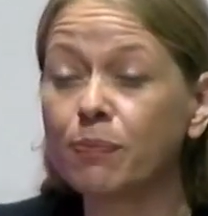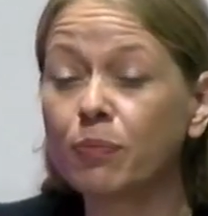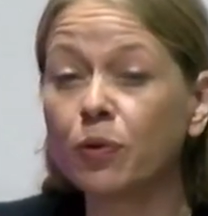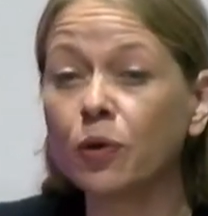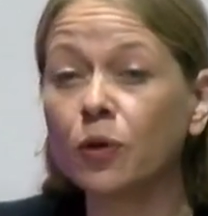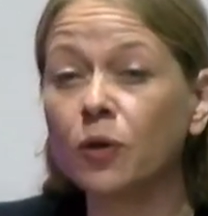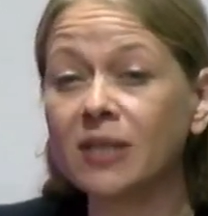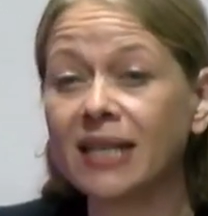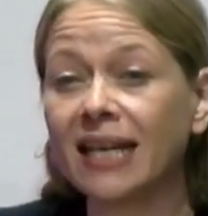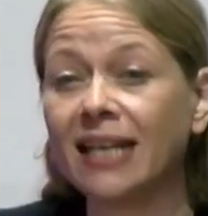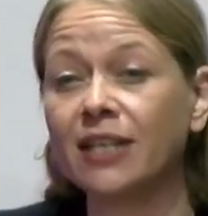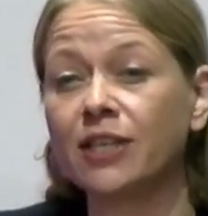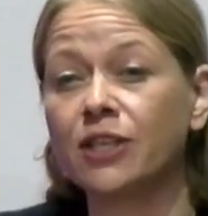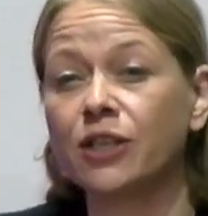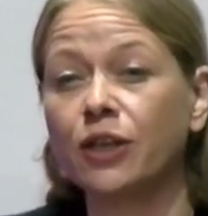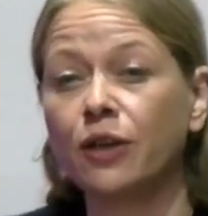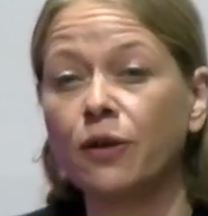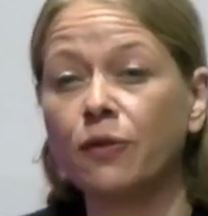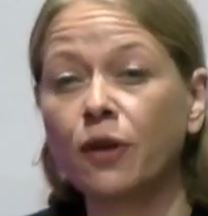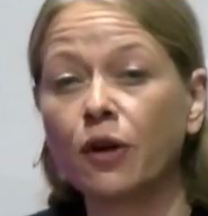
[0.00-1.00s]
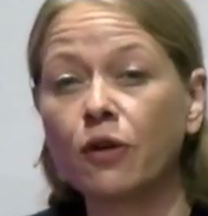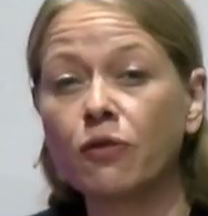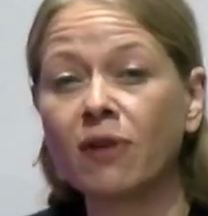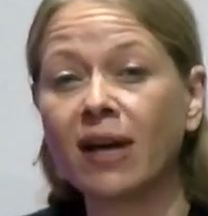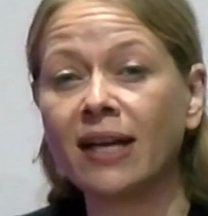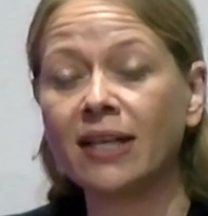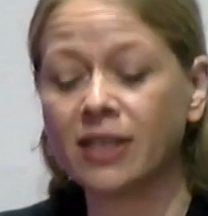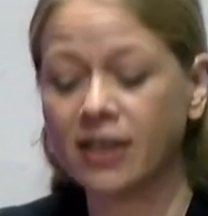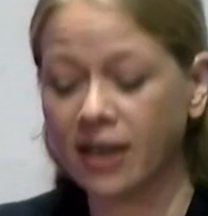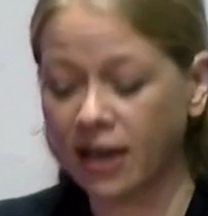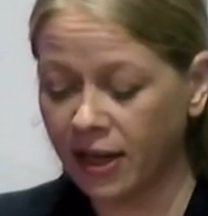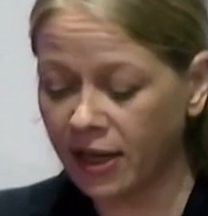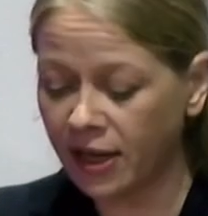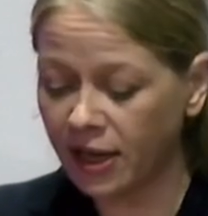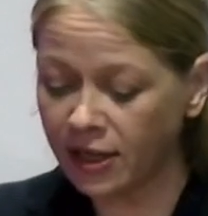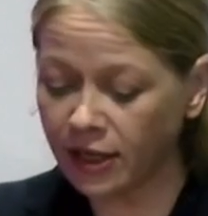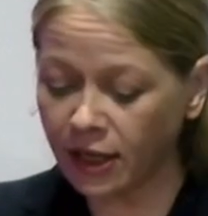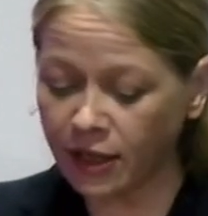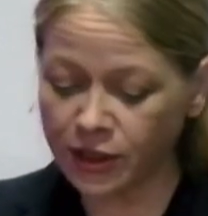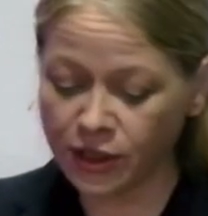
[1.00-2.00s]
brought into the Greater
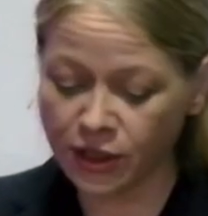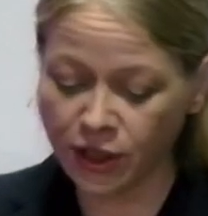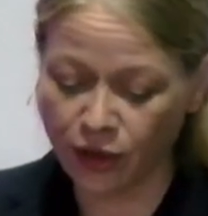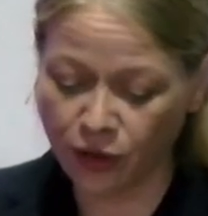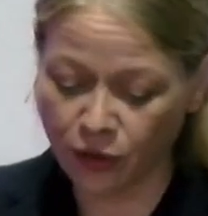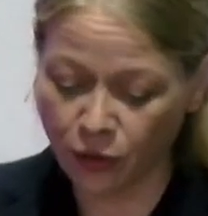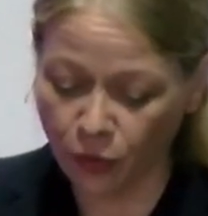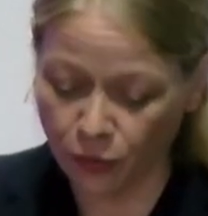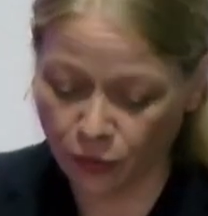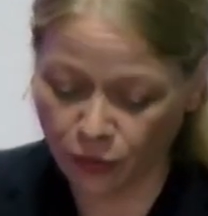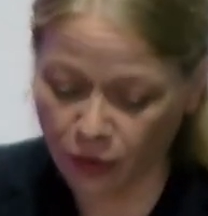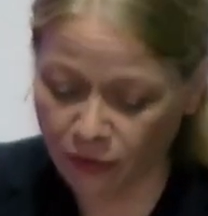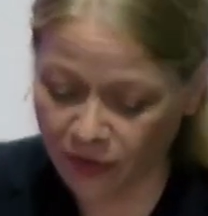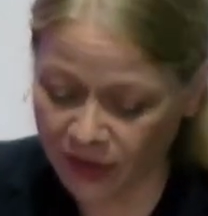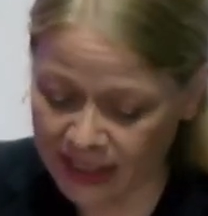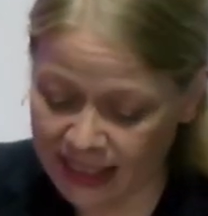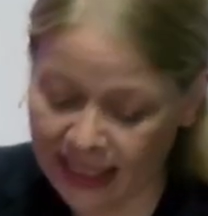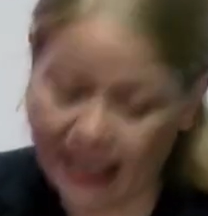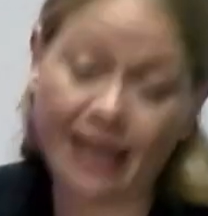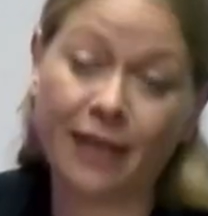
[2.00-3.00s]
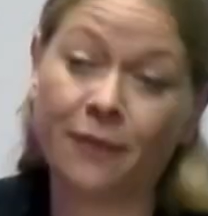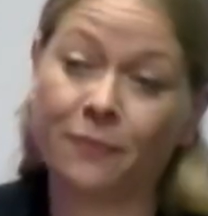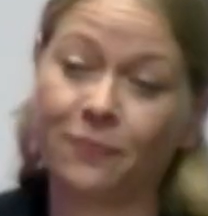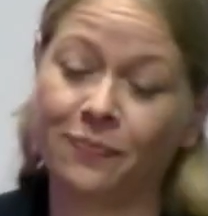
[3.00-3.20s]
London Authority.